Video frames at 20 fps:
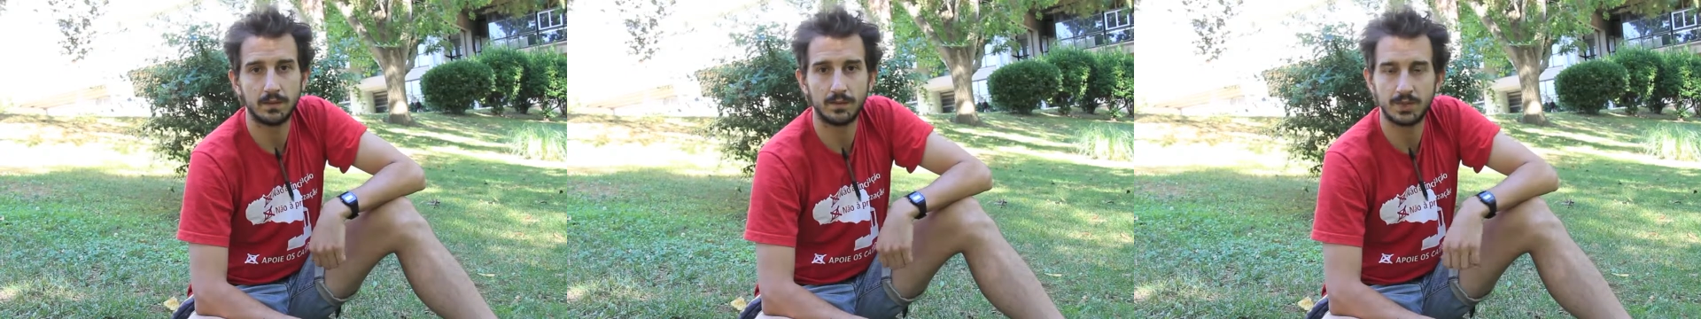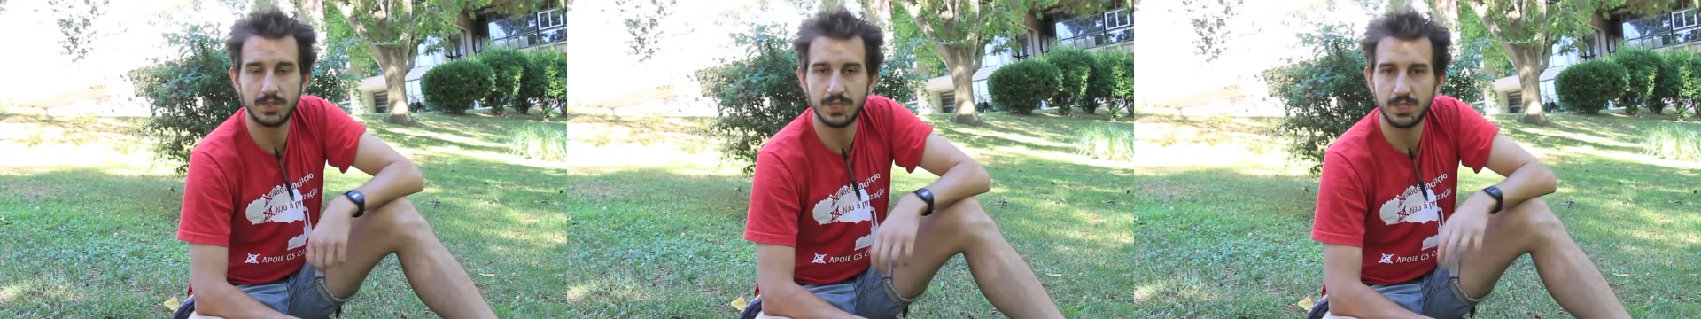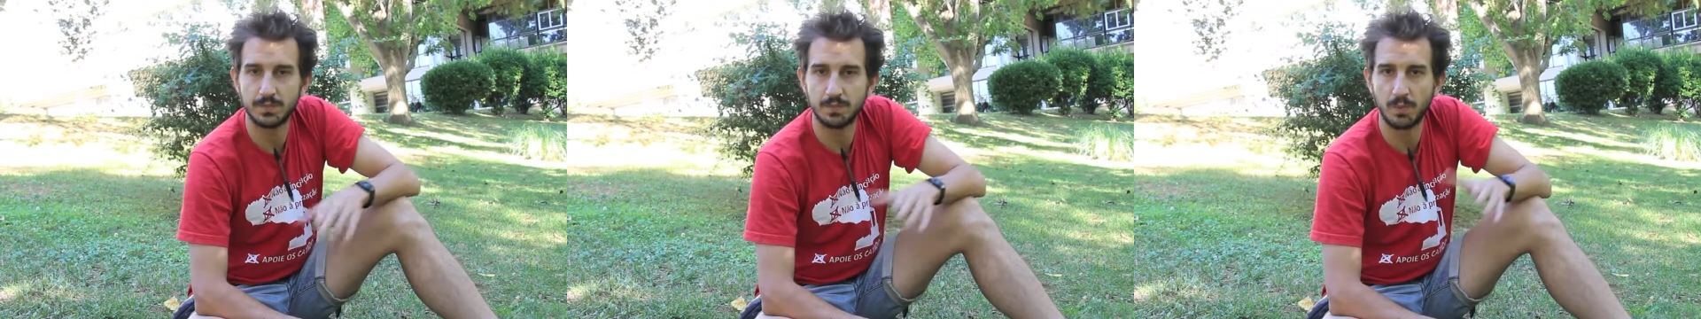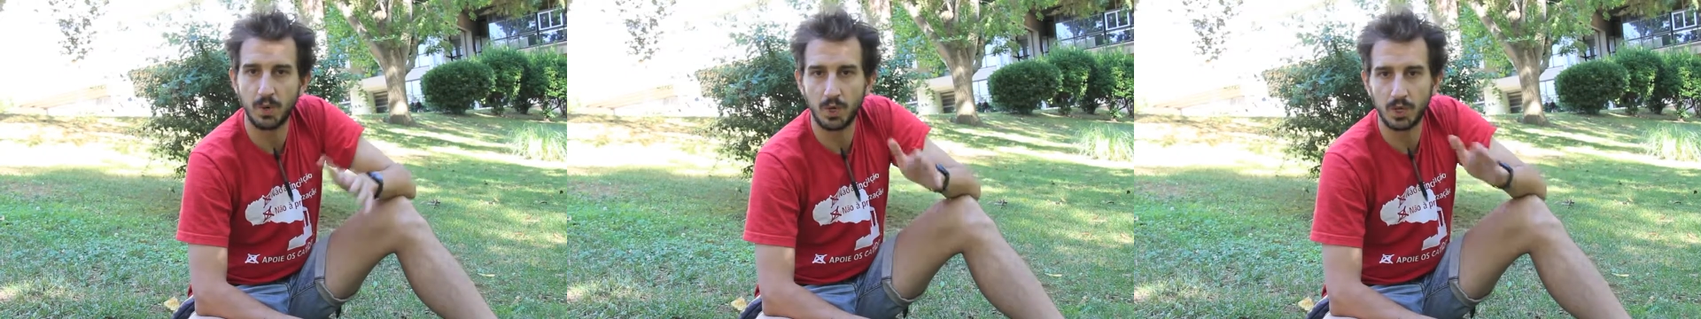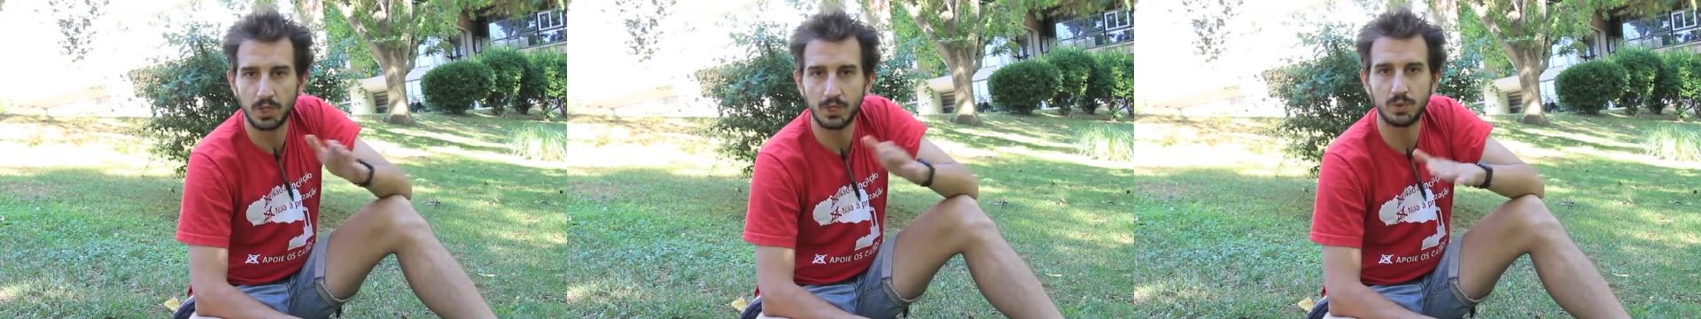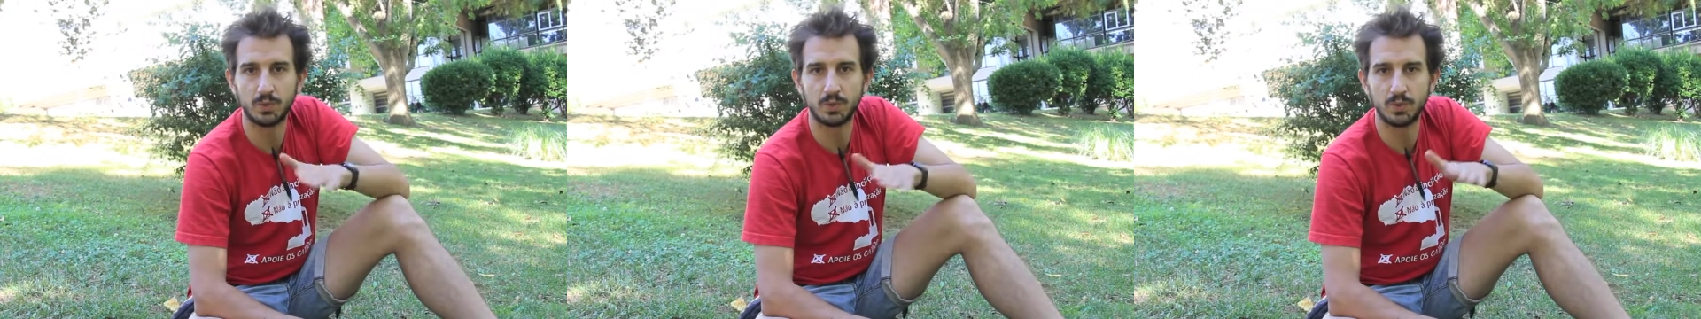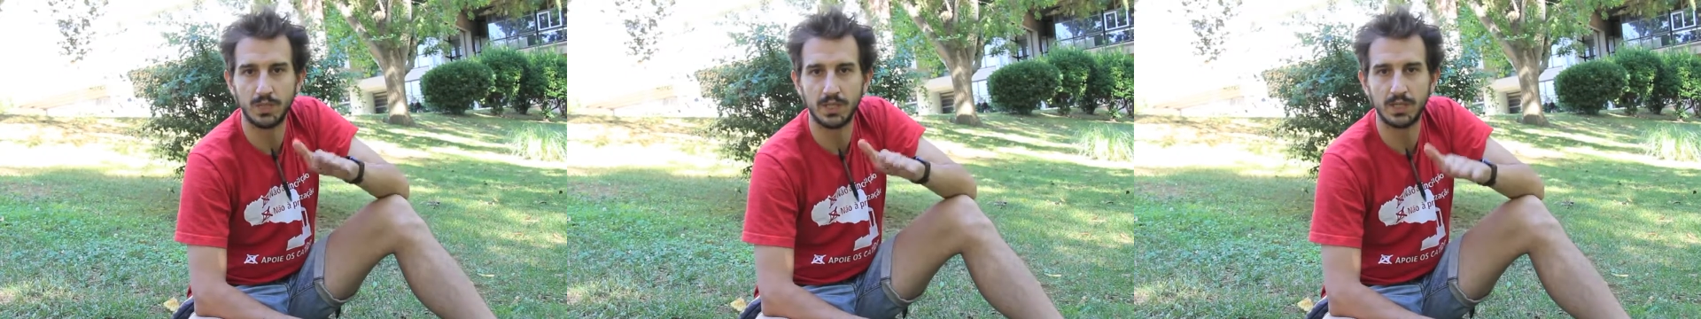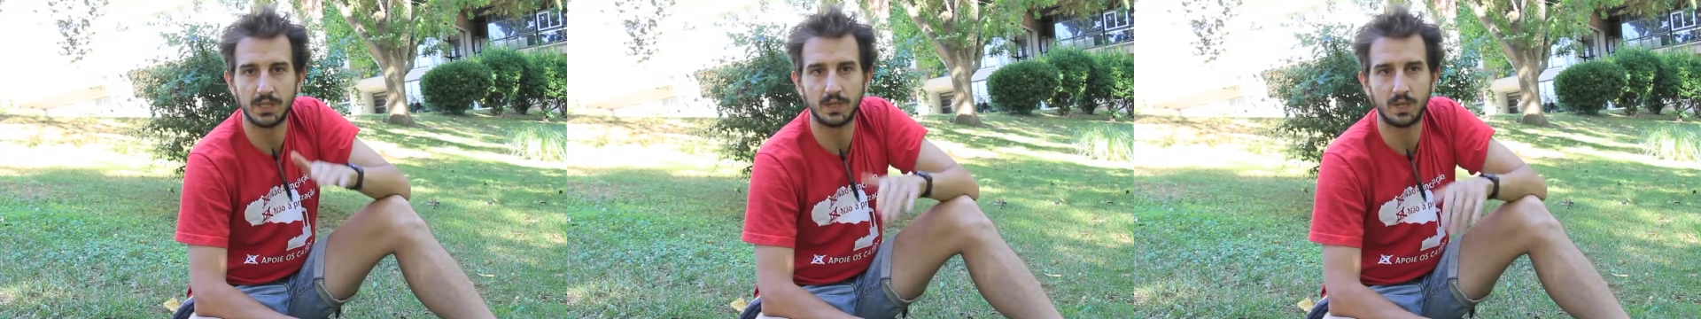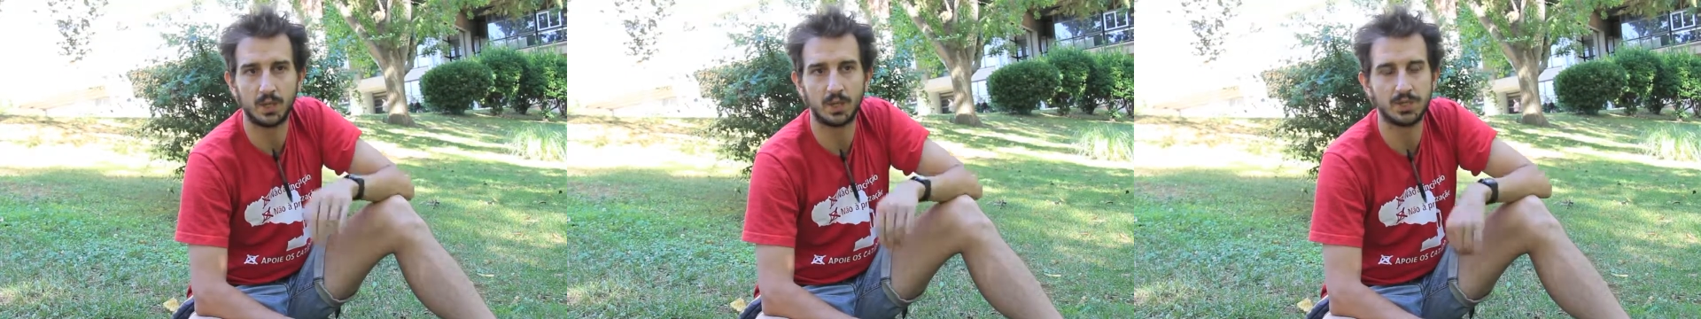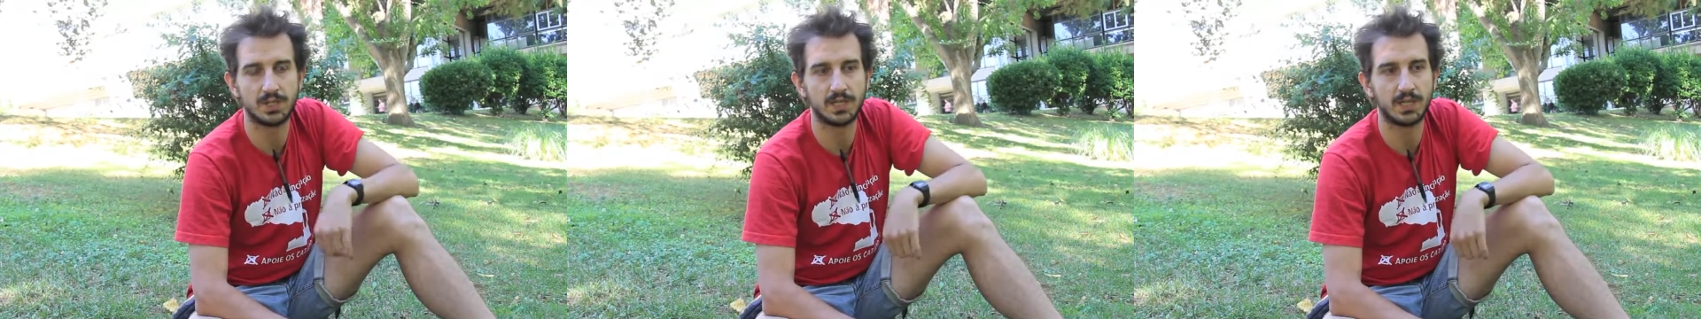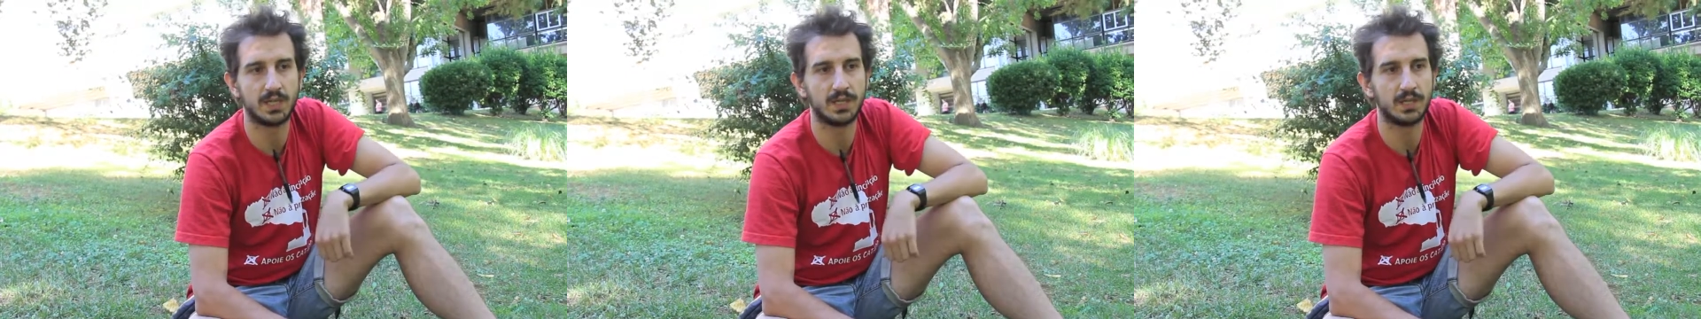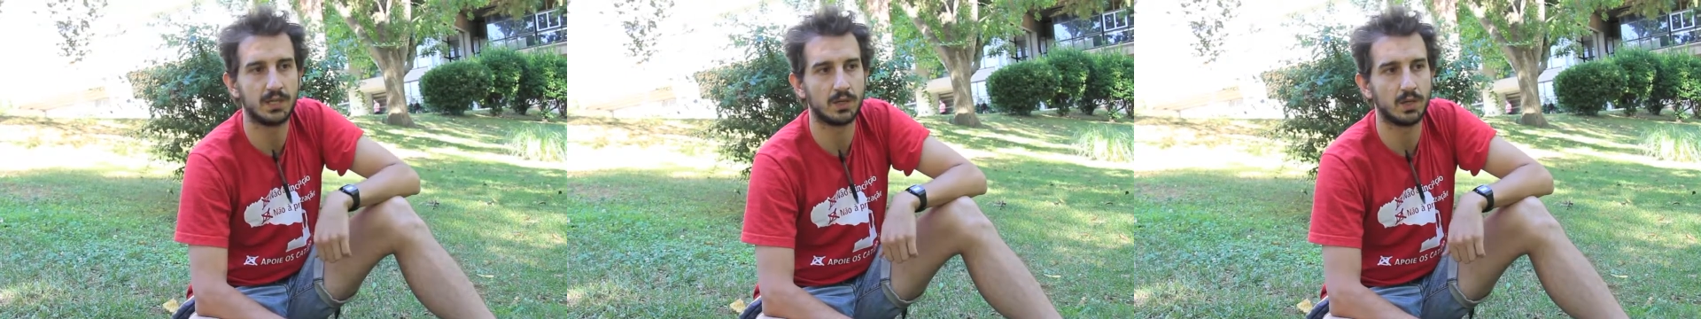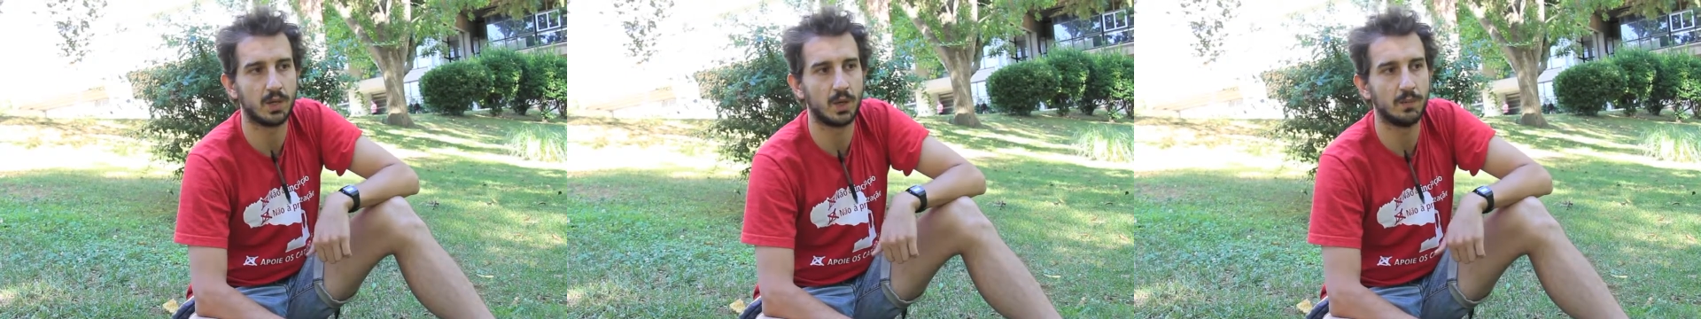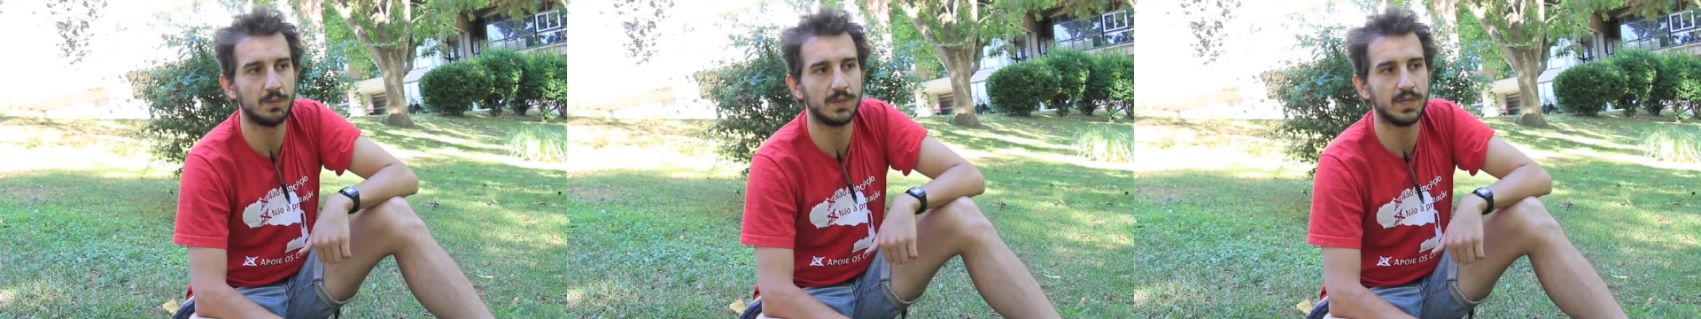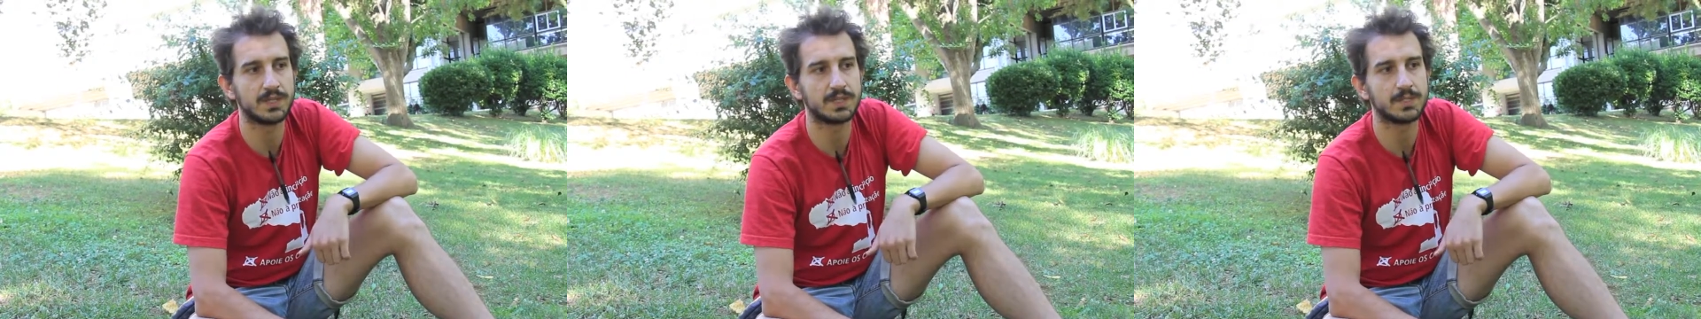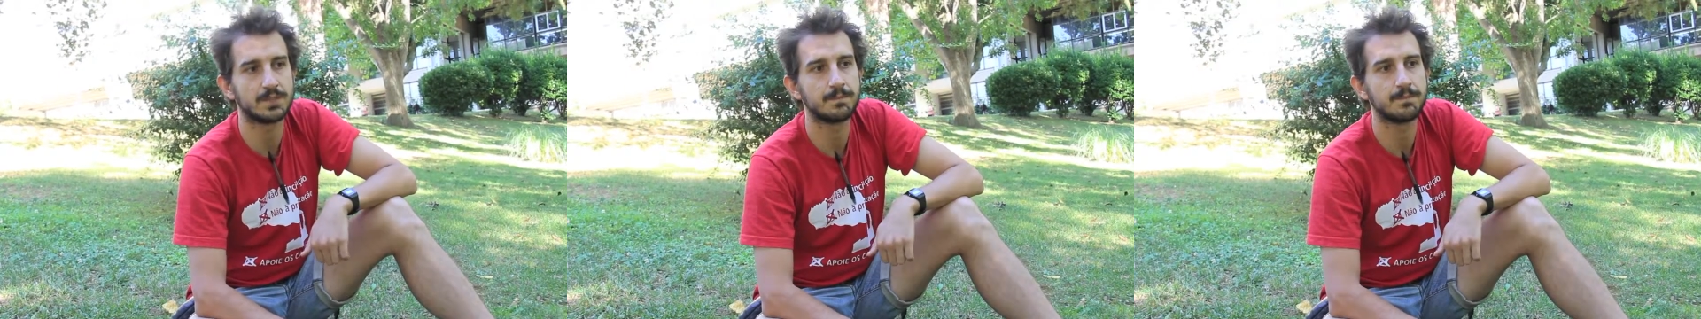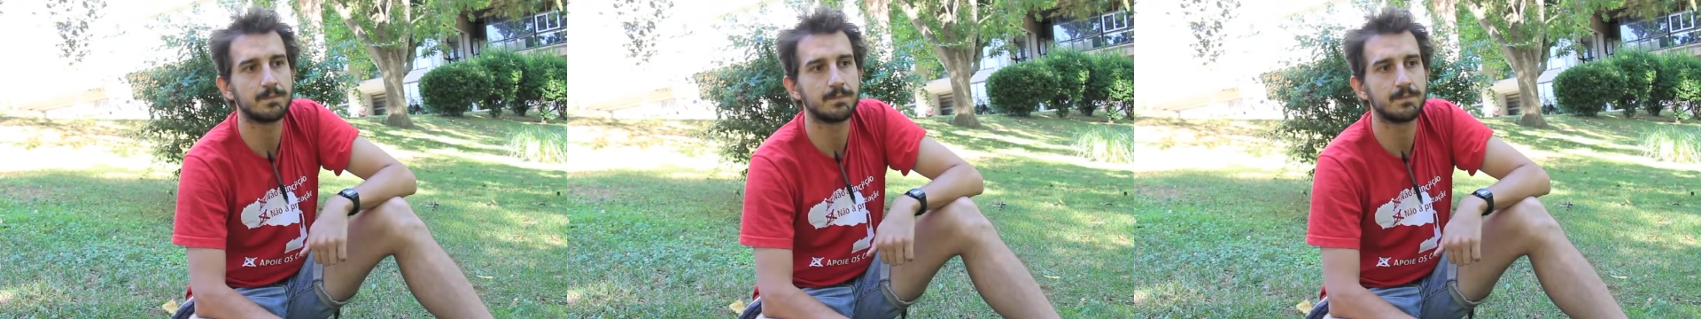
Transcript: which is more into the ecological economics.